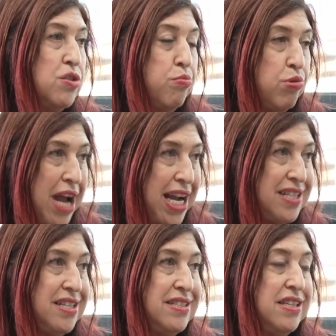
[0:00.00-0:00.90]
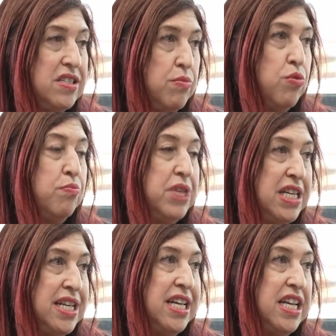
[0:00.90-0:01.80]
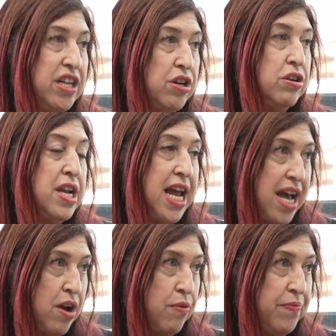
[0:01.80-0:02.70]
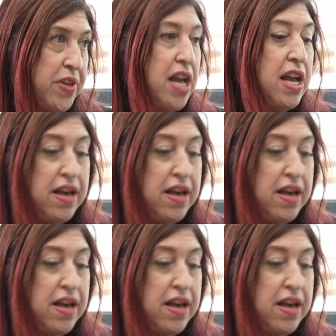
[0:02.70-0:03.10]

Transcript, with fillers: So mm-hmm. practice yeah. is about being here yeah. now.